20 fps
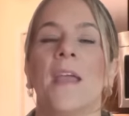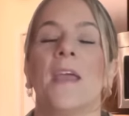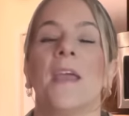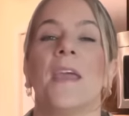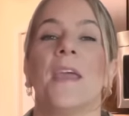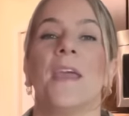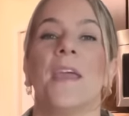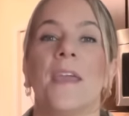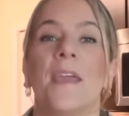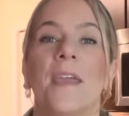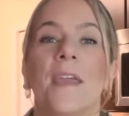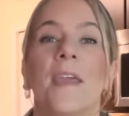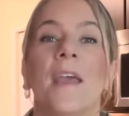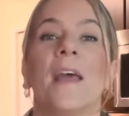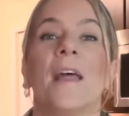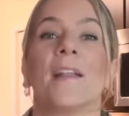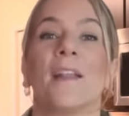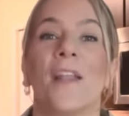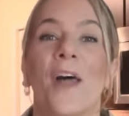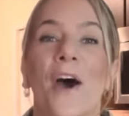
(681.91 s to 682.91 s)

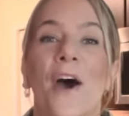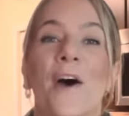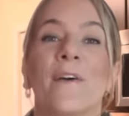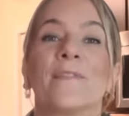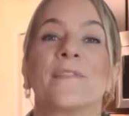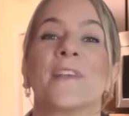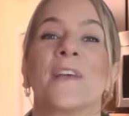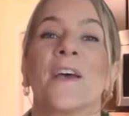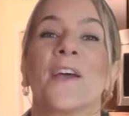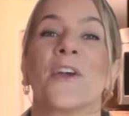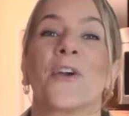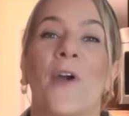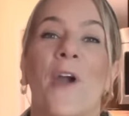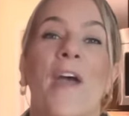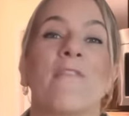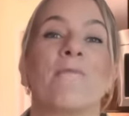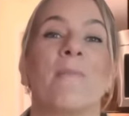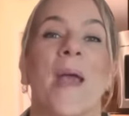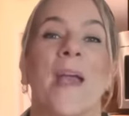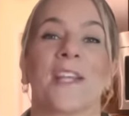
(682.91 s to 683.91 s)
He loves
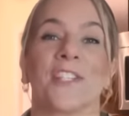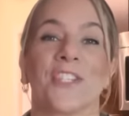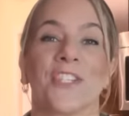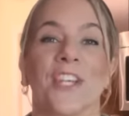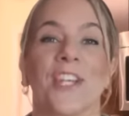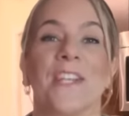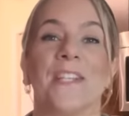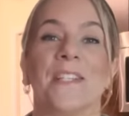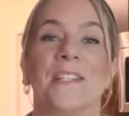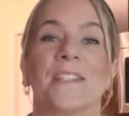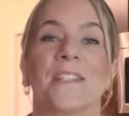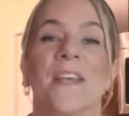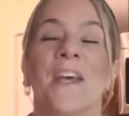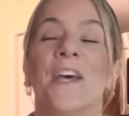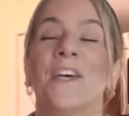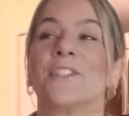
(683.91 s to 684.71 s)
Kraft mac and cheese.